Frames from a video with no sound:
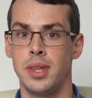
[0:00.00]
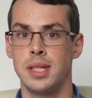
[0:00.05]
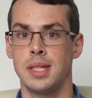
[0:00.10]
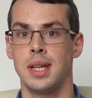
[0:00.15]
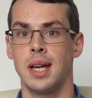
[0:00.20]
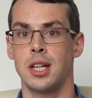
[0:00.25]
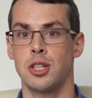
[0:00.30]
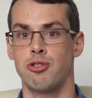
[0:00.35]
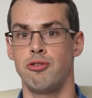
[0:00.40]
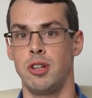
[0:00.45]
This
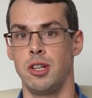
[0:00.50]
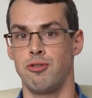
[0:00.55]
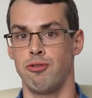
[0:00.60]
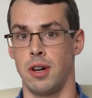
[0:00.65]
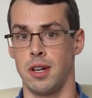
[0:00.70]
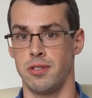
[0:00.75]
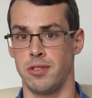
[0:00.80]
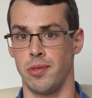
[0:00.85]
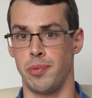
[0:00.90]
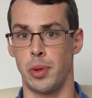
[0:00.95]
naturally
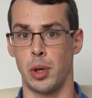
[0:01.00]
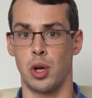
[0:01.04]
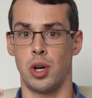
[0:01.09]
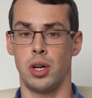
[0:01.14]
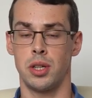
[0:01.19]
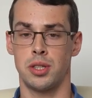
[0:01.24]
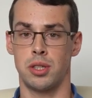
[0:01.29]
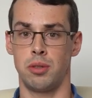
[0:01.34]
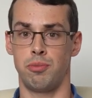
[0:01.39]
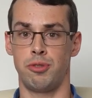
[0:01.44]
drives up the
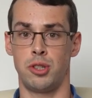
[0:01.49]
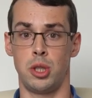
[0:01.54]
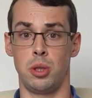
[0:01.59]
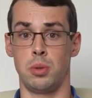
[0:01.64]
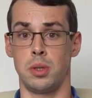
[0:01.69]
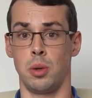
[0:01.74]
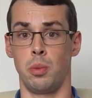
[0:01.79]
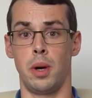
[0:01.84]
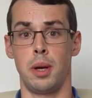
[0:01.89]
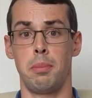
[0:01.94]
cost of
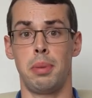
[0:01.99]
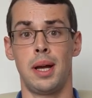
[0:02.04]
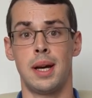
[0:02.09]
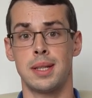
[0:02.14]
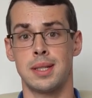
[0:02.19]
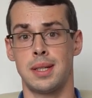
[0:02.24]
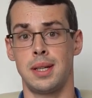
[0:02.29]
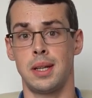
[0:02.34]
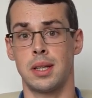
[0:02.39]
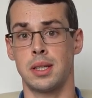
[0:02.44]
producing white
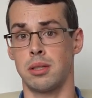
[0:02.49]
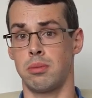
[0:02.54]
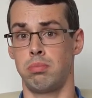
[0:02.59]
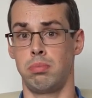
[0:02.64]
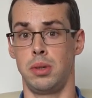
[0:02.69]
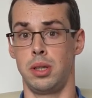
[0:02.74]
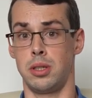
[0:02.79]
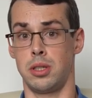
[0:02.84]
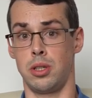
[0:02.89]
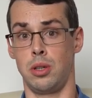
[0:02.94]
plastics,
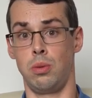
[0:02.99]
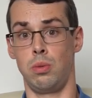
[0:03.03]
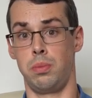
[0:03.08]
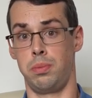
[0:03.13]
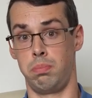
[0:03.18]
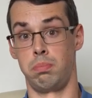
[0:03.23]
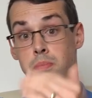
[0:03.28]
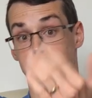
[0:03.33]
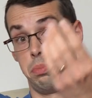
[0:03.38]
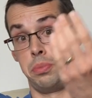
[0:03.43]
and so
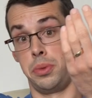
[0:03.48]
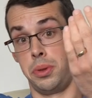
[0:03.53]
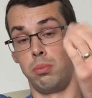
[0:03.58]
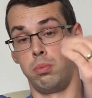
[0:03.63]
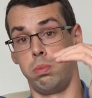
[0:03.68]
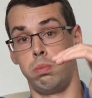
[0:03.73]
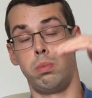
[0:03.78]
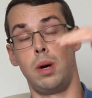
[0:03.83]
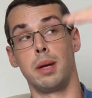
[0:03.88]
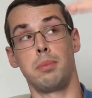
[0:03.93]
the
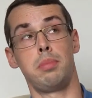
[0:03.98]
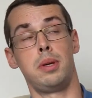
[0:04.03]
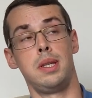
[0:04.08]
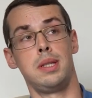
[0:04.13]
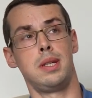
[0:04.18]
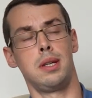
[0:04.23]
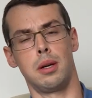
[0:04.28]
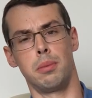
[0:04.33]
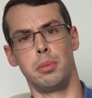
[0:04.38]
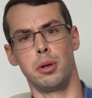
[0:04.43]
white
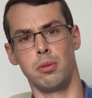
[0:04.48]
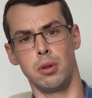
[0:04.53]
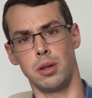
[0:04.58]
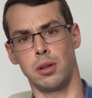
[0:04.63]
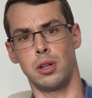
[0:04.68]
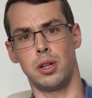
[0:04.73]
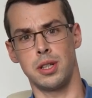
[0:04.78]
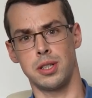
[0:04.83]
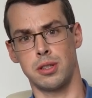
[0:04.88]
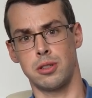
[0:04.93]
PC
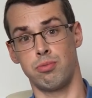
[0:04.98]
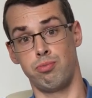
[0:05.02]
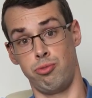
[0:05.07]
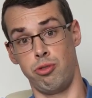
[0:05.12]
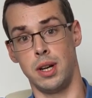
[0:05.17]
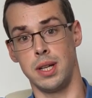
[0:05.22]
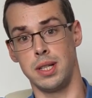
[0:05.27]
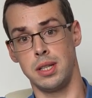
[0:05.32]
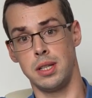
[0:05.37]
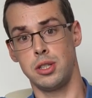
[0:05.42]
component cost
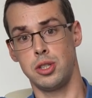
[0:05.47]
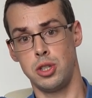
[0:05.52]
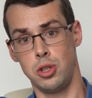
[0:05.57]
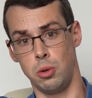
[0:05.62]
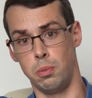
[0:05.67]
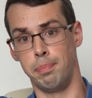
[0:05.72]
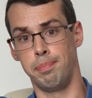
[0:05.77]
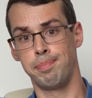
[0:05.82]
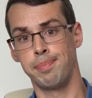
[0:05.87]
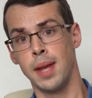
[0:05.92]
rises
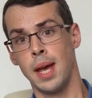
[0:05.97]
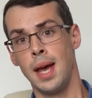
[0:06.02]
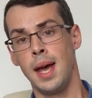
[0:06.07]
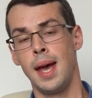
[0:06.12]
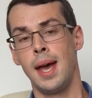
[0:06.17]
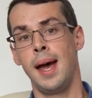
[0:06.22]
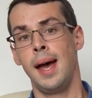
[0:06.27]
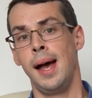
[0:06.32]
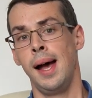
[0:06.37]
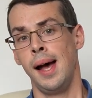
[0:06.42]
too.
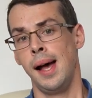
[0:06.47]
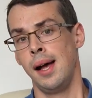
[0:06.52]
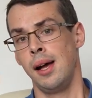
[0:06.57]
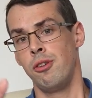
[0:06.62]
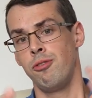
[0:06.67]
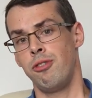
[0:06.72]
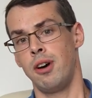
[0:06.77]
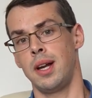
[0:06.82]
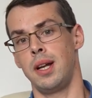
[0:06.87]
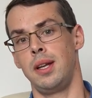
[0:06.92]

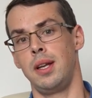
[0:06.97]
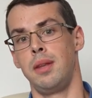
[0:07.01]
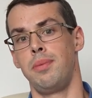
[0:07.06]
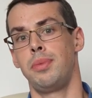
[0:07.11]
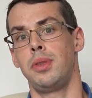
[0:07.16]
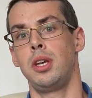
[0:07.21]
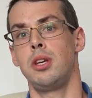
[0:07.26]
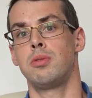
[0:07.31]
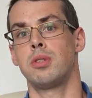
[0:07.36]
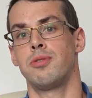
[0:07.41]
Finally,
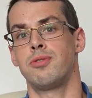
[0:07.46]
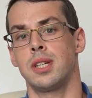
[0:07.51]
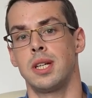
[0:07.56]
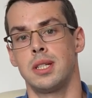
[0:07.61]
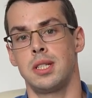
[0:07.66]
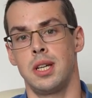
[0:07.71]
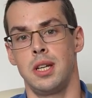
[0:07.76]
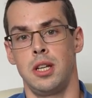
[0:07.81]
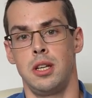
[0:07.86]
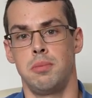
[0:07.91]
the use of
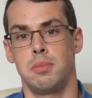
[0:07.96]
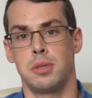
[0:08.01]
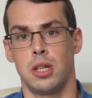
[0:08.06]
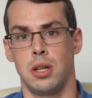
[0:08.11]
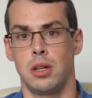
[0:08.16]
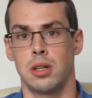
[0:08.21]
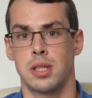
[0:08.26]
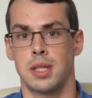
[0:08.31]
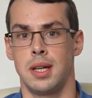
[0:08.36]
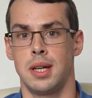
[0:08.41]
titanium
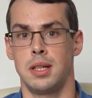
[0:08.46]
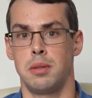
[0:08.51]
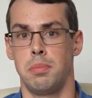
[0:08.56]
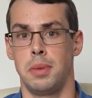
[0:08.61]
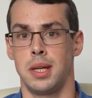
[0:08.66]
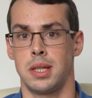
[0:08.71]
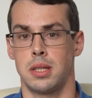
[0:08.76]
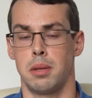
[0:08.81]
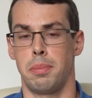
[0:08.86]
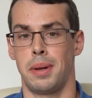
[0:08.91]
dioxide
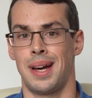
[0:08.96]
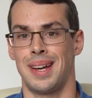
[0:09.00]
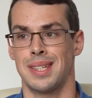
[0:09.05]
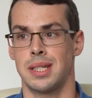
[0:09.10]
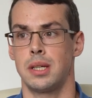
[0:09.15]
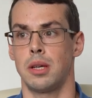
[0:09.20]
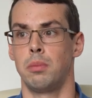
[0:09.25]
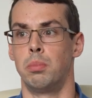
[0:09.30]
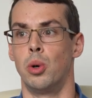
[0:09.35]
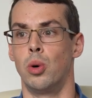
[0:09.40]
makes the
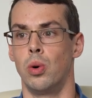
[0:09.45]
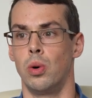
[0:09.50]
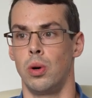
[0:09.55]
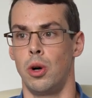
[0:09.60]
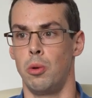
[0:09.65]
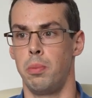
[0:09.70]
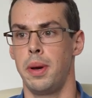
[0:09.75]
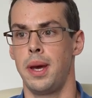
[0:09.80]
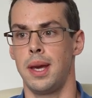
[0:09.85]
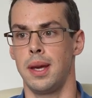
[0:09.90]
plastic more
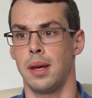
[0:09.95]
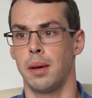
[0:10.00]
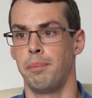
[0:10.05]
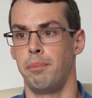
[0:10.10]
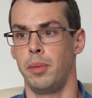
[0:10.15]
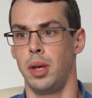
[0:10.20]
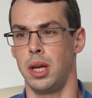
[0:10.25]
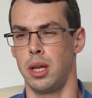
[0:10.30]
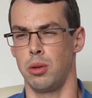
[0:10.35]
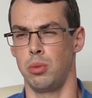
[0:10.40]
opaque,
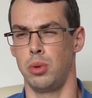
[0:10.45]
in